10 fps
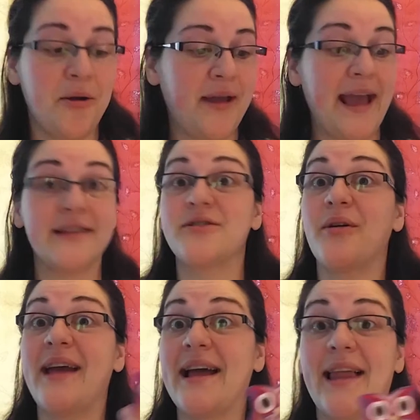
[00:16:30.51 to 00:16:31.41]
Okay, so
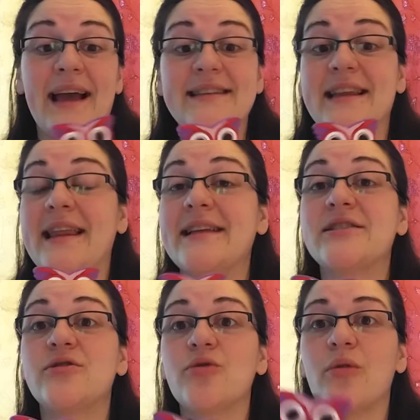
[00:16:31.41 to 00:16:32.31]
yeah, like I said, they
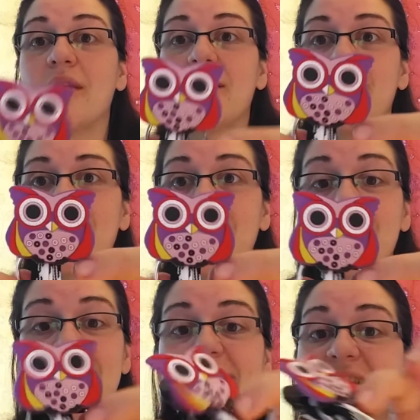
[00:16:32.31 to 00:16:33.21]
store really,
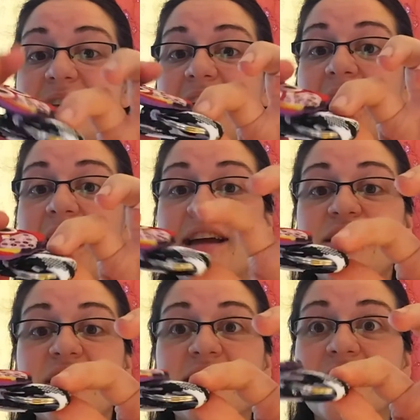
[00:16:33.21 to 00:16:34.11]
really easy. I
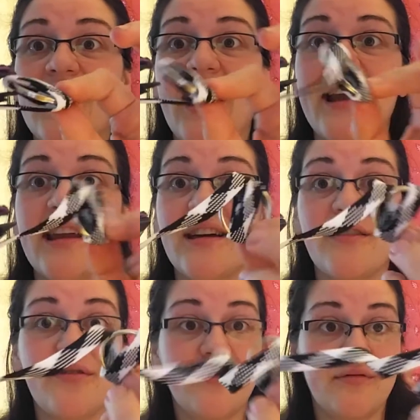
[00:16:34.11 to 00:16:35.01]
just kind
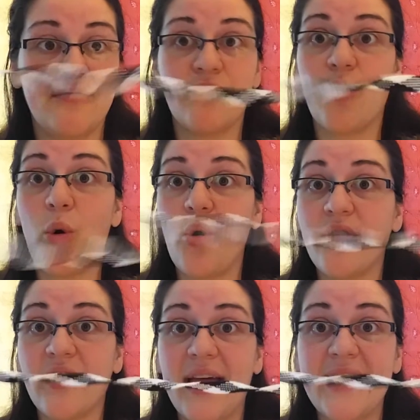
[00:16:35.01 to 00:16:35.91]
of roll
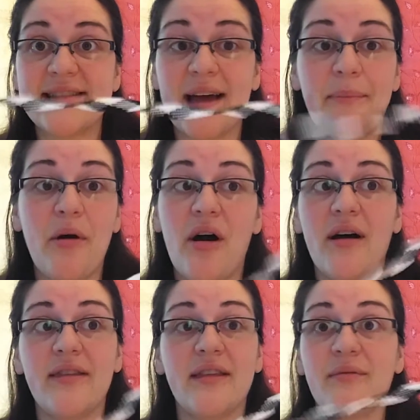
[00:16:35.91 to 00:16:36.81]
the lace up
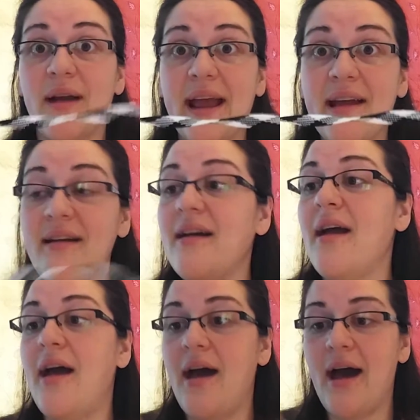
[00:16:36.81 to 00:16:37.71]
on the ring.
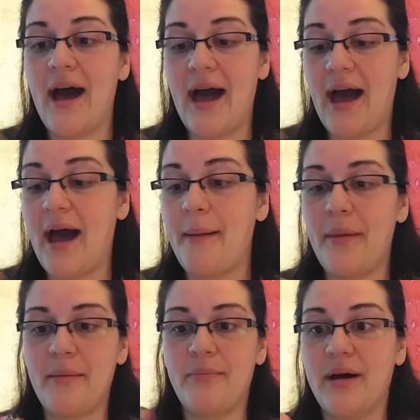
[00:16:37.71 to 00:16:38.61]

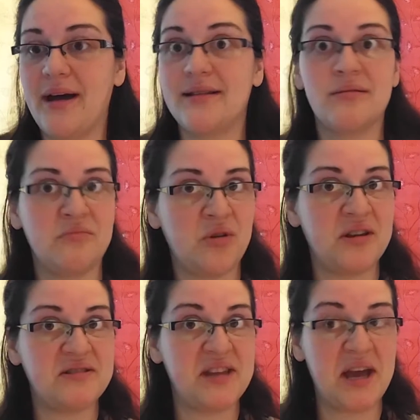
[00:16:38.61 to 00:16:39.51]
Um, but
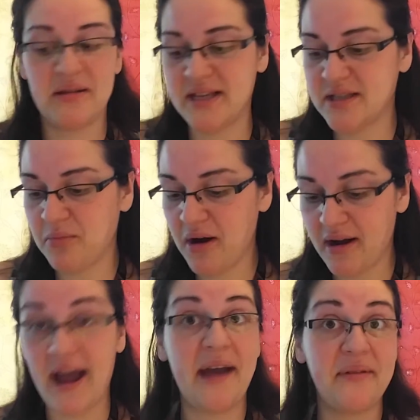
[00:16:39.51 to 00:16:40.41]
I'm going to see how these
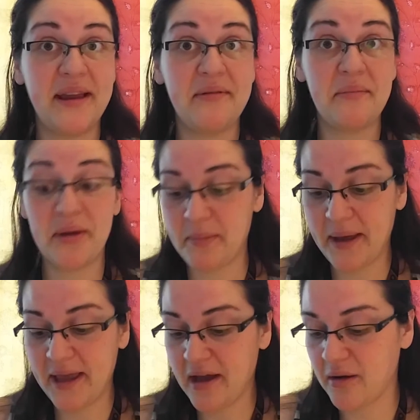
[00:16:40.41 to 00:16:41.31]
work. I haven't even put a
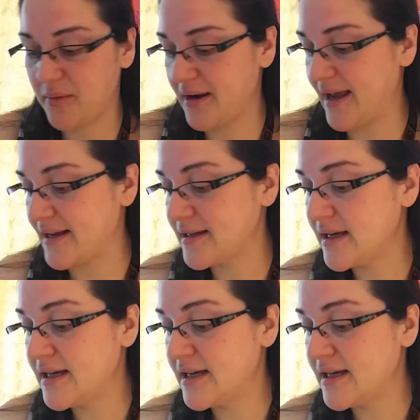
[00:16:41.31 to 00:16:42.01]
binky on one yet.